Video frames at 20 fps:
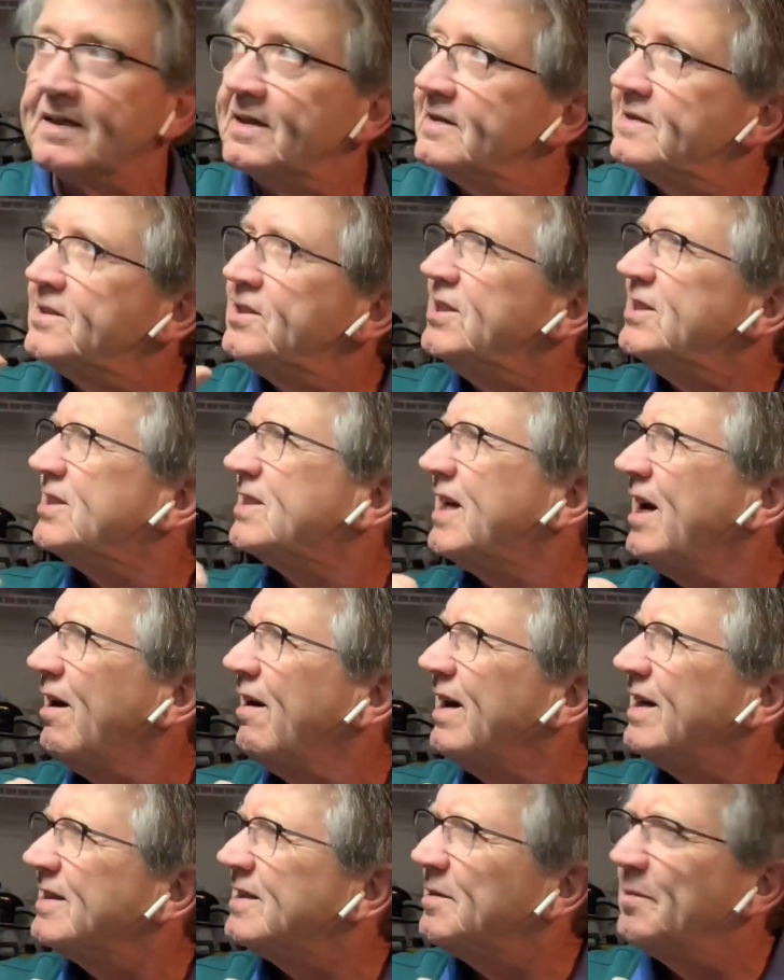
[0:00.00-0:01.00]
She's
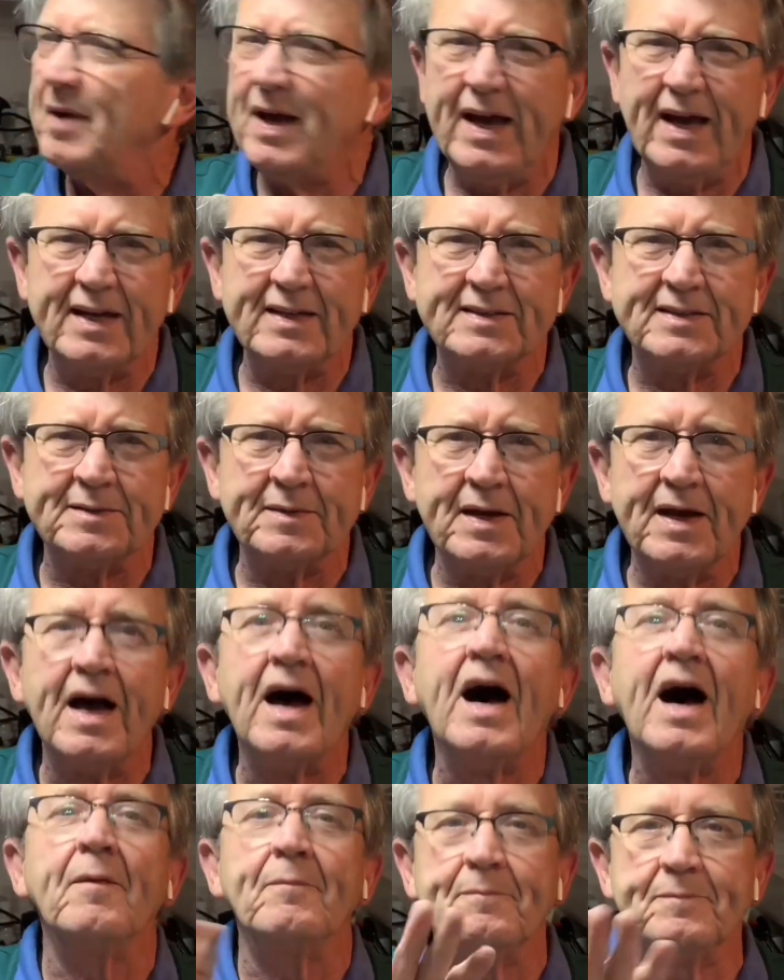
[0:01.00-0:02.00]
carrying some eggs.
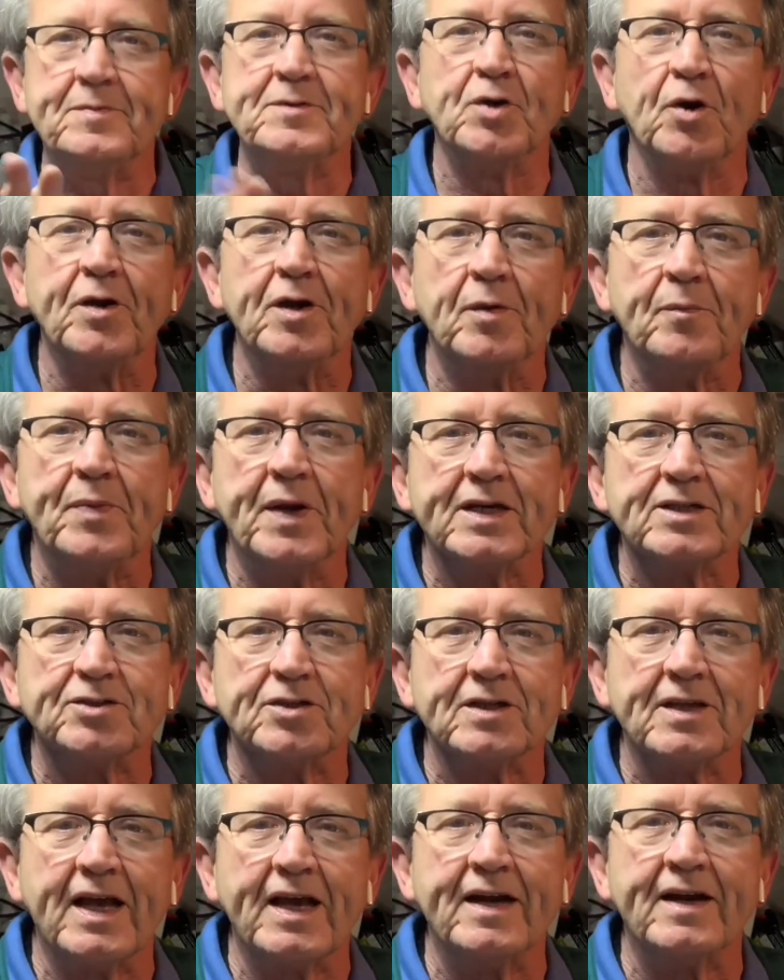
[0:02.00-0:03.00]
I'll show you a picture
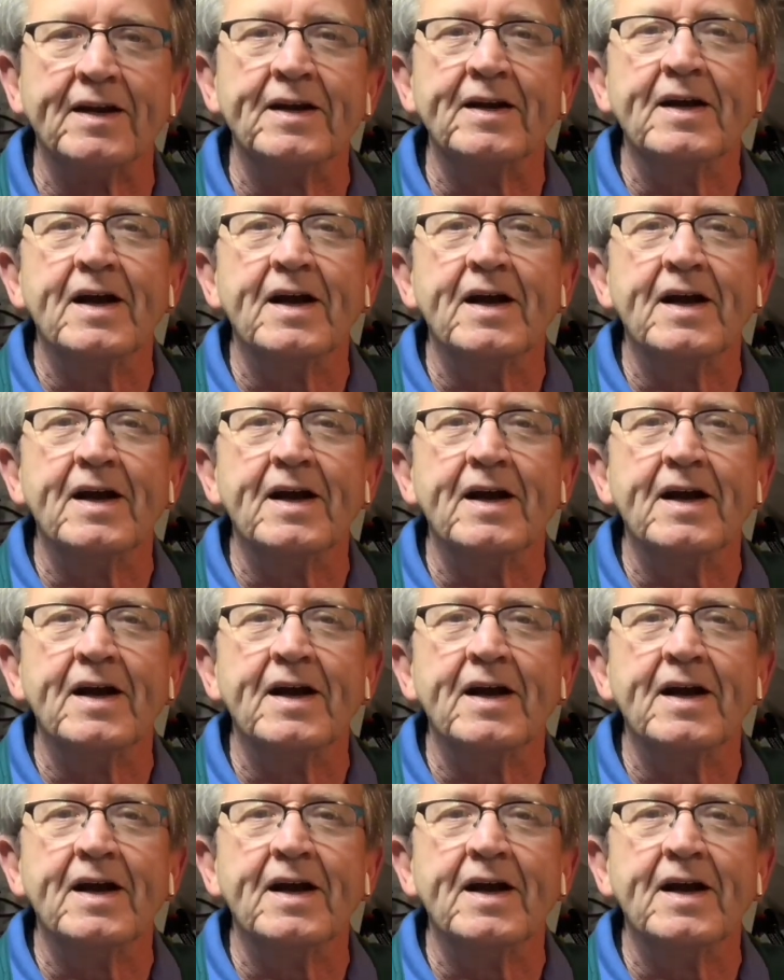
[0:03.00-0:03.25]
later.